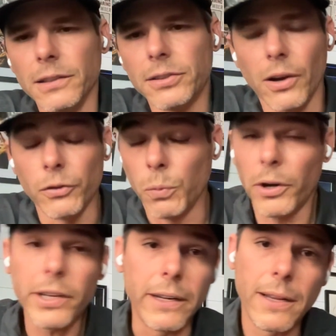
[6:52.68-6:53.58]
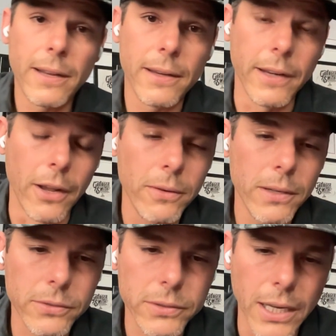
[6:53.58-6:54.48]
So I was working,
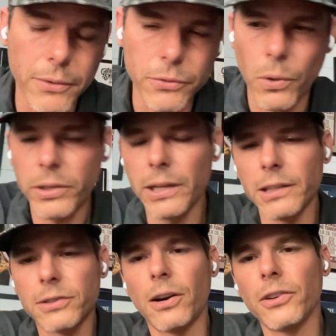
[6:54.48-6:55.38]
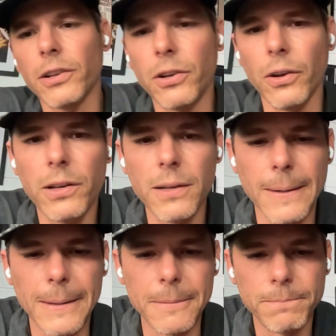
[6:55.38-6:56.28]
I was working as hard as I could,
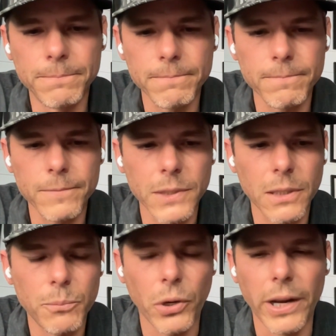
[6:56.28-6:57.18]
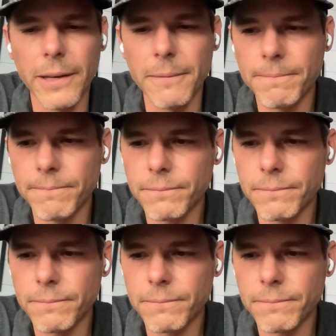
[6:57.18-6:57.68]
praying.